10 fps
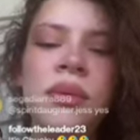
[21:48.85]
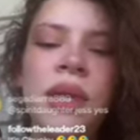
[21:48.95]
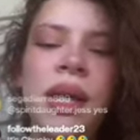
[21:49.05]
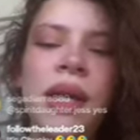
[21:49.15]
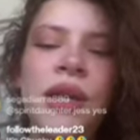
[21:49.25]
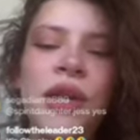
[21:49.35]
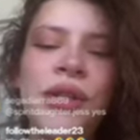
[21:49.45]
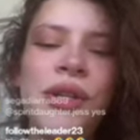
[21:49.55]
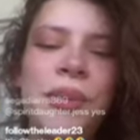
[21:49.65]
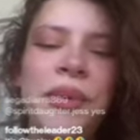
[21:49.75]
I want to be like
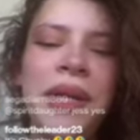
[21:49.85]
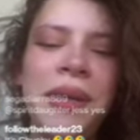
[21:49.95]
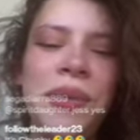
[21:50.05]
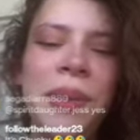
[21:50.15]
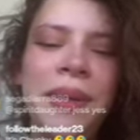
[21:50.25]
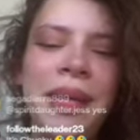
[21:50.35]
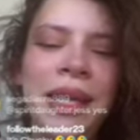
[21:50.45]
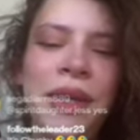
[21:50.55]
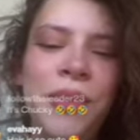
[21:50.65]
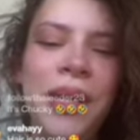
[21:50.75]
you when I get older
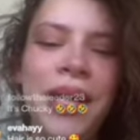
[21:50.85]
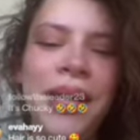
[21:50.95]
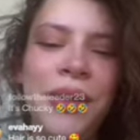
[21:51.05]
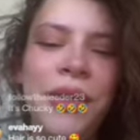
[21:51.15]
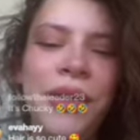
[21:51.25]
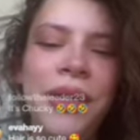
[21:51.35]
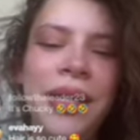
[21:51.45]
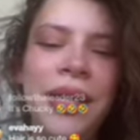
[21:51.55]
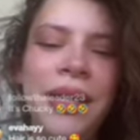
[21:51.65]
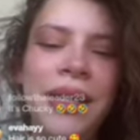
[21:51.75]

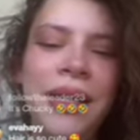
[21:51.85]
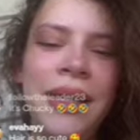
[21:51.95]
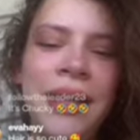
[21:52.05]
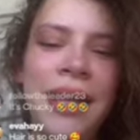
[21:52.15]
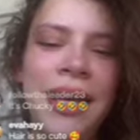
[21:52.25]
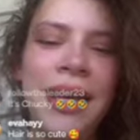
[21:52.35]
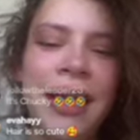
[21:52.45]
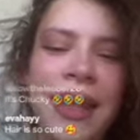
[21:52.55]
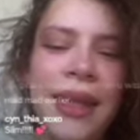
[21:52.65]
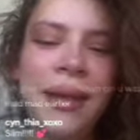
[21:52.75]
and lit, but I gotta
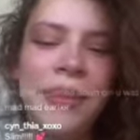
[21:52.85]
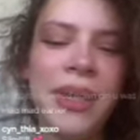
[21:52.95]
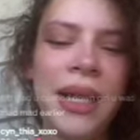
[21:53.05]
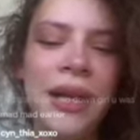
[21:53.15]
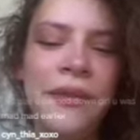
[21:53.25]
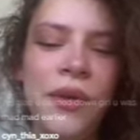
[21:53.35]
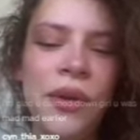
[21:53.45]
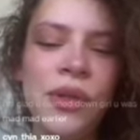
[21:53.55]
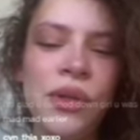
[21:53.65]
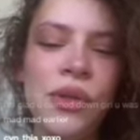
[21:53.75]
focus on school. That's
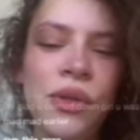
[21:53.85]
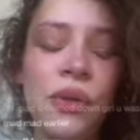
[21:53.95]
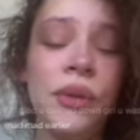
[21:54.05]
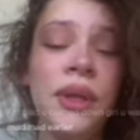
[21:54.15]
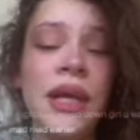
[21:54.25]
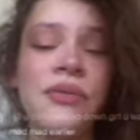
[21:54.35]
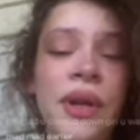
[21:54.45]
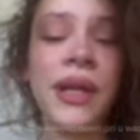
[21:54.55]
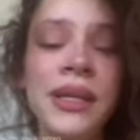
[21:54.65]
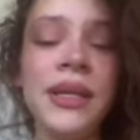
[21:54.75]
right, and stay your
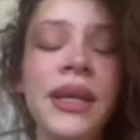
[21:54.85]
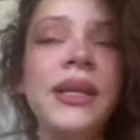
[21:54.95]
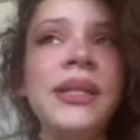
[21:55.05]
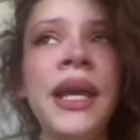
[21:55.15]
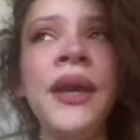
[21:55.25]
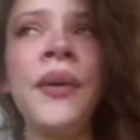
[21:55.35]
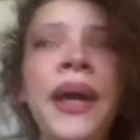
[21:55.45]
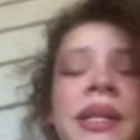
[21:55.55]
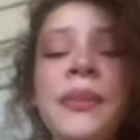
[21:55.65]
ass in motherfucking school.